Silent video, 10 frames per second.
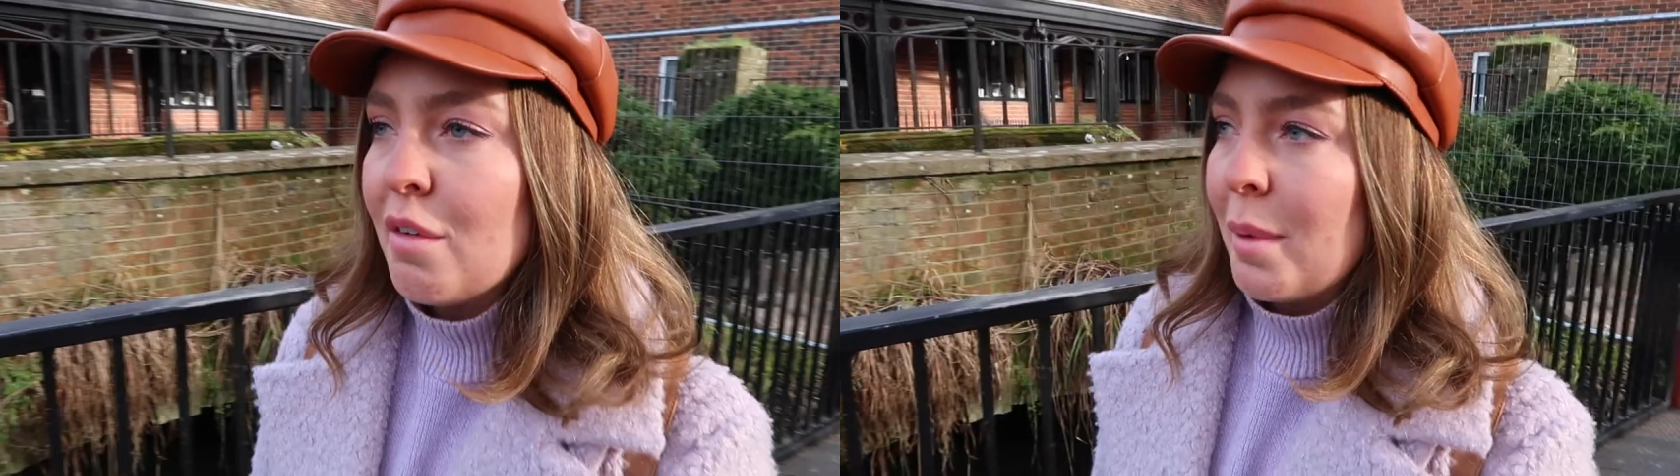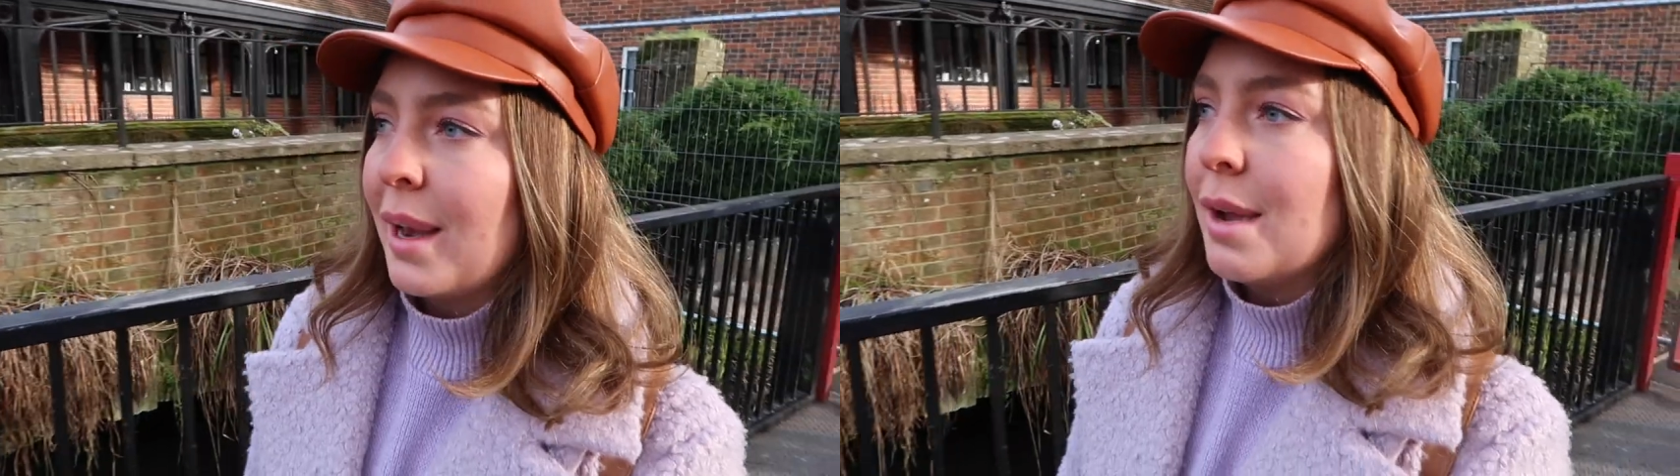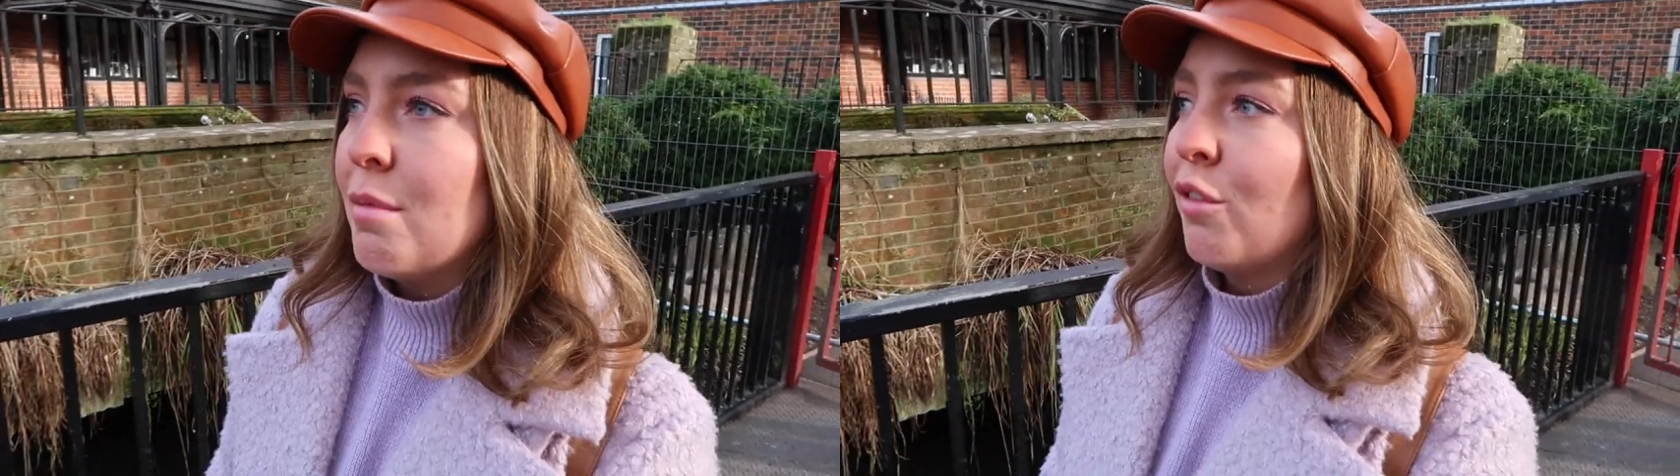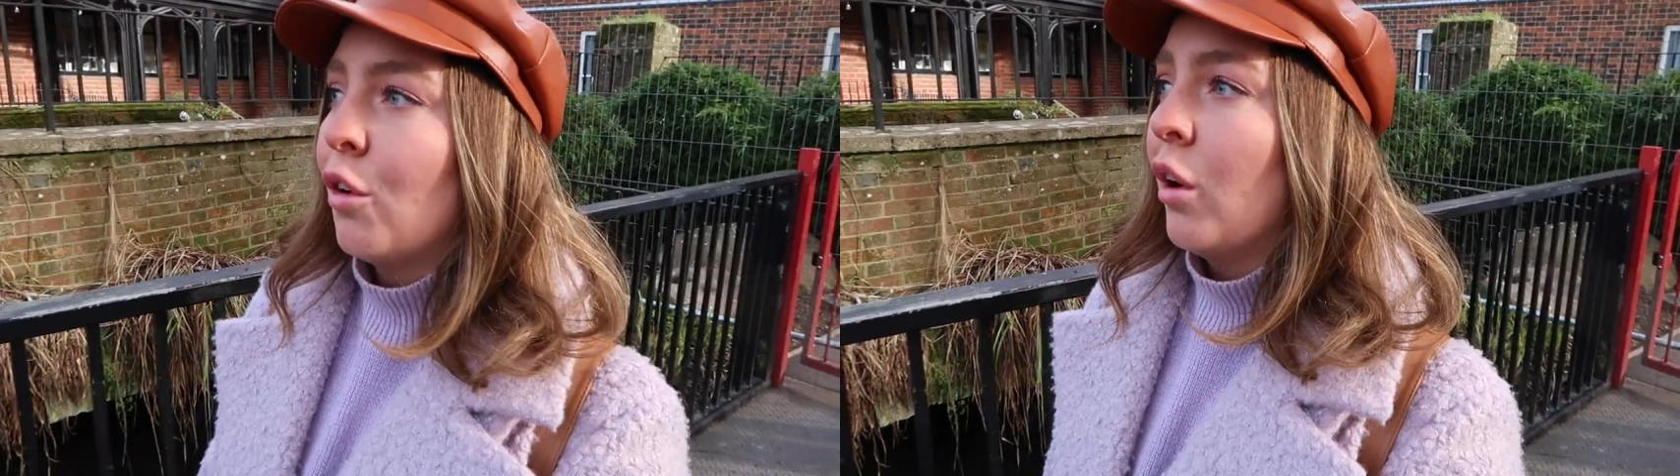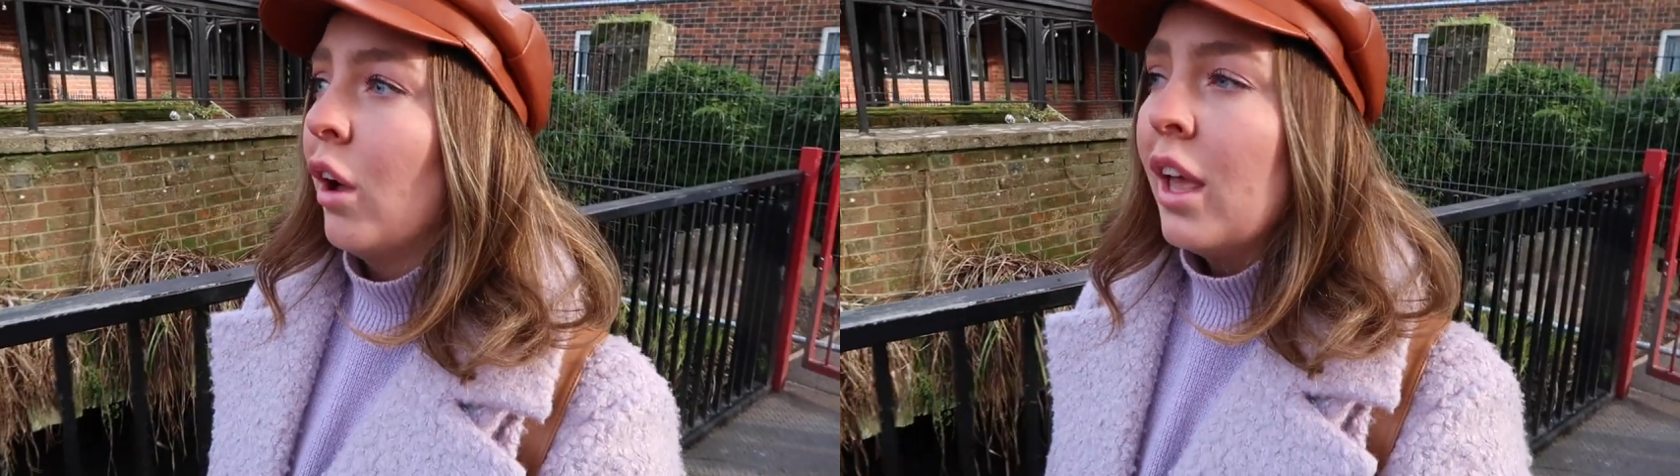never been here
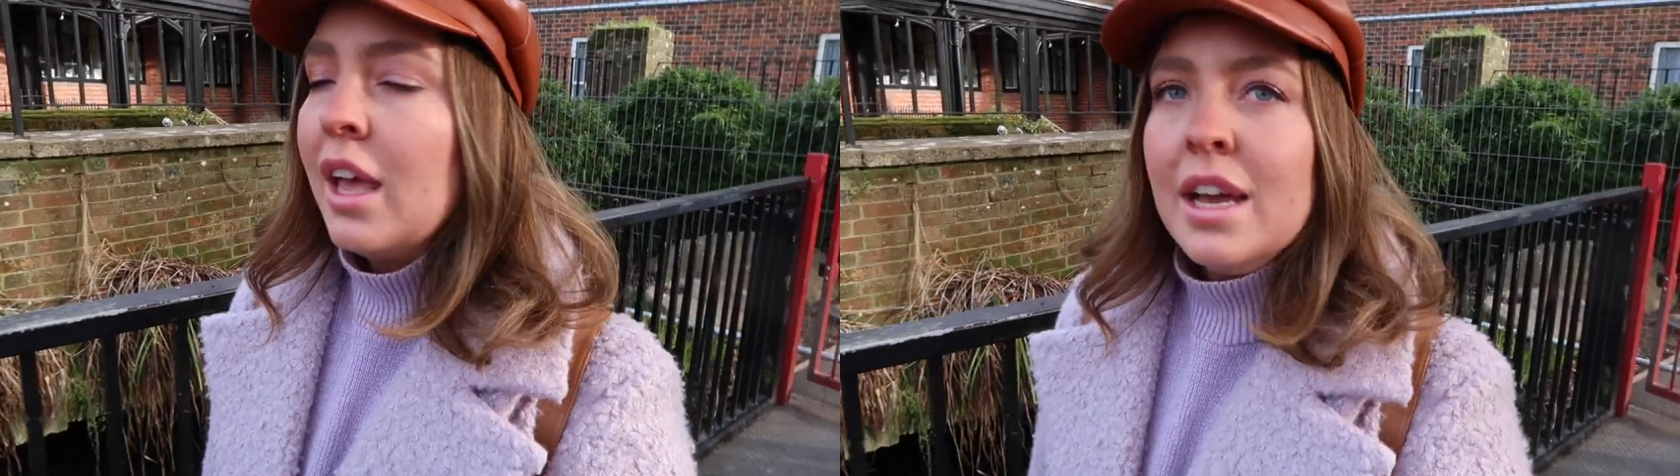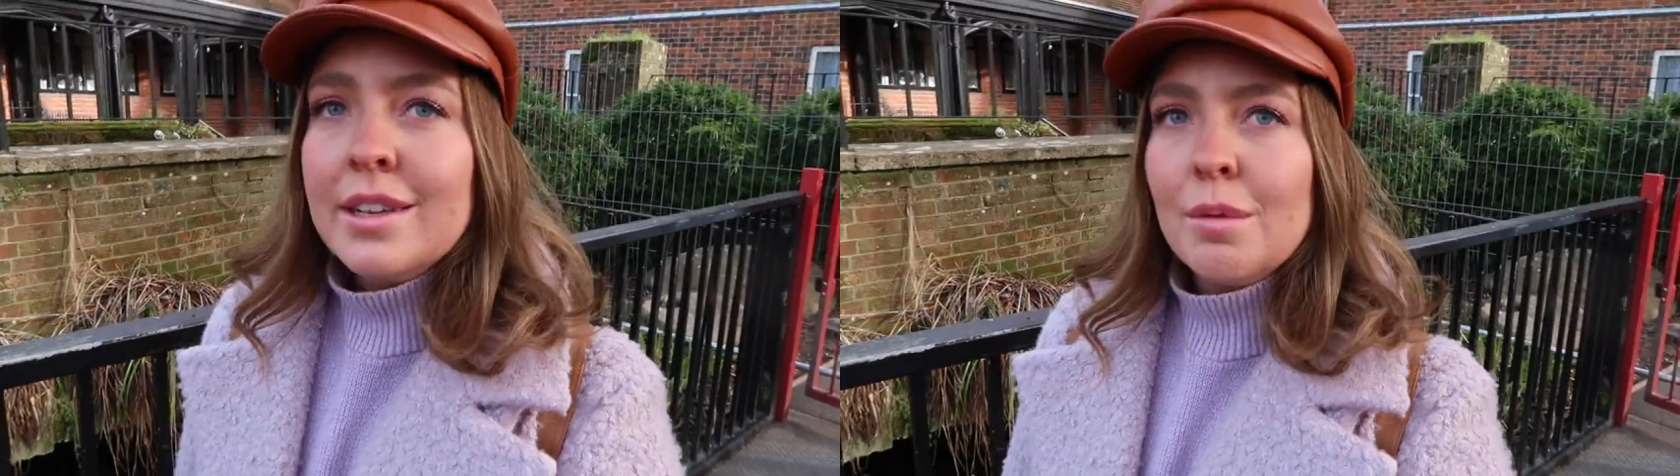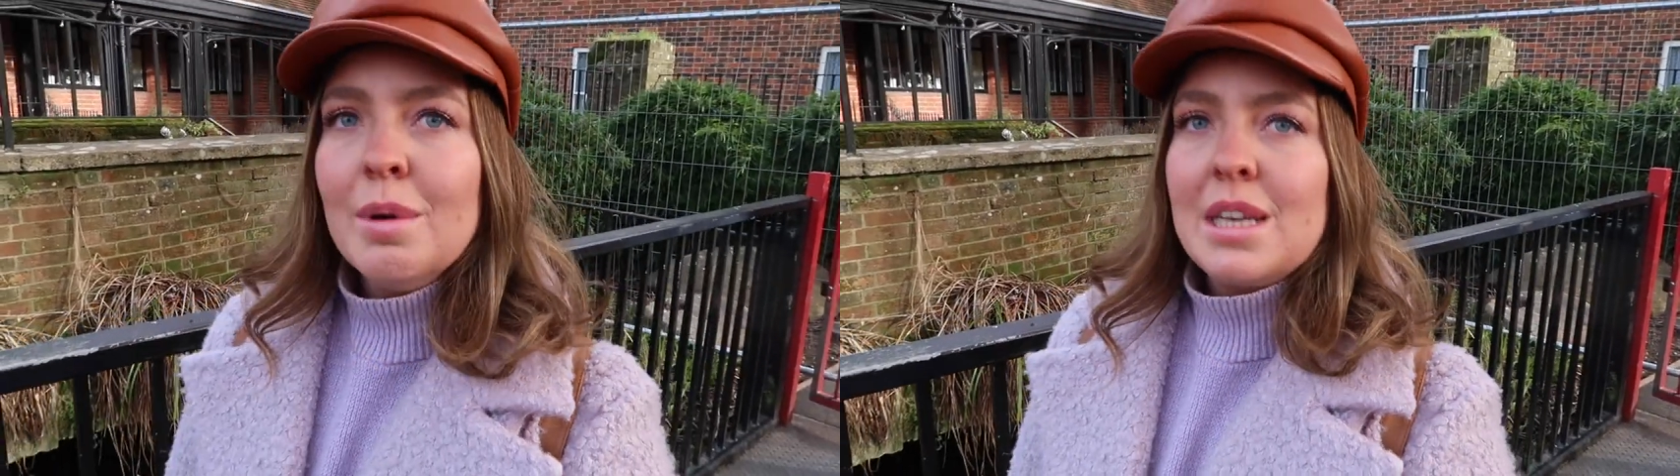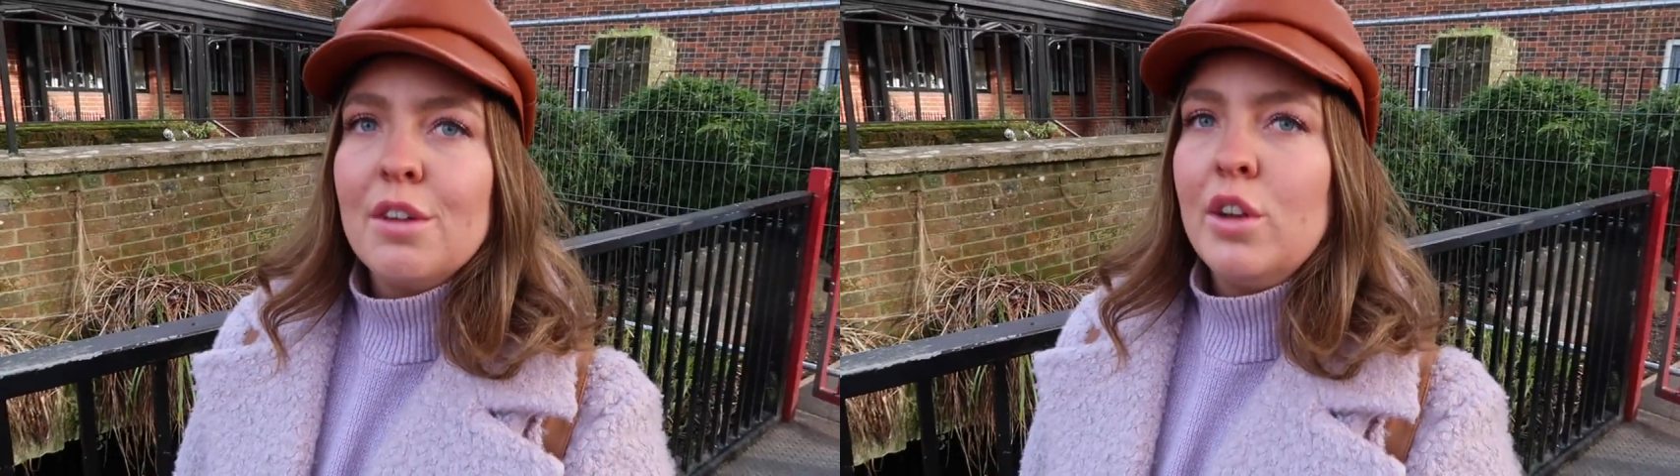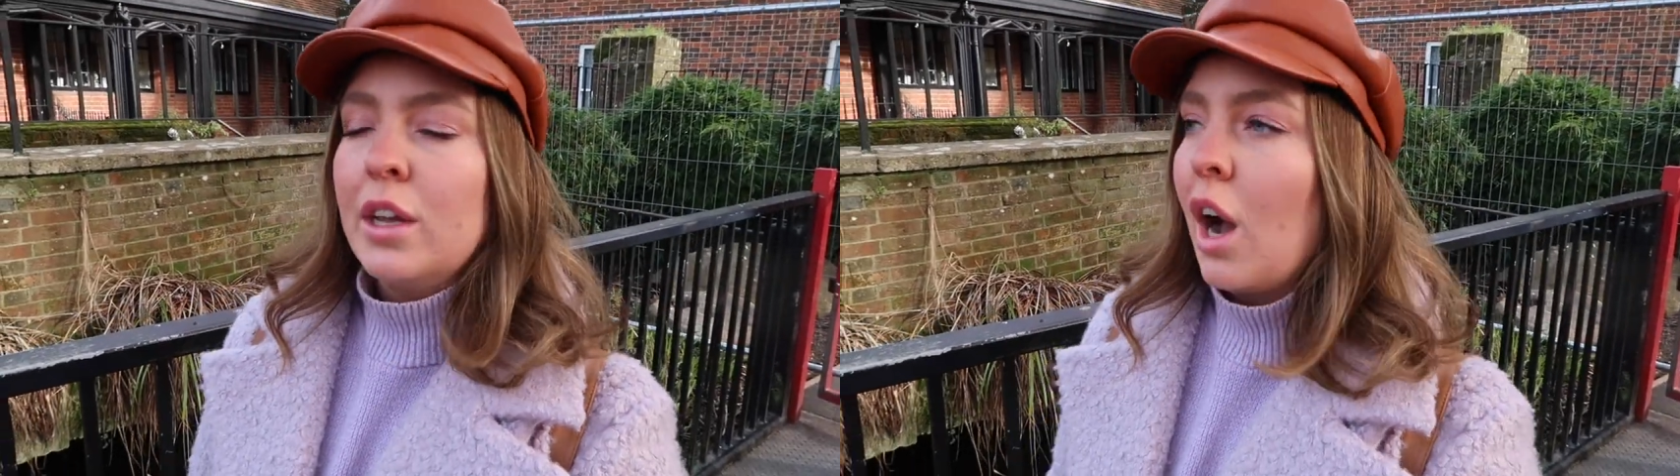before. It's somewhere different.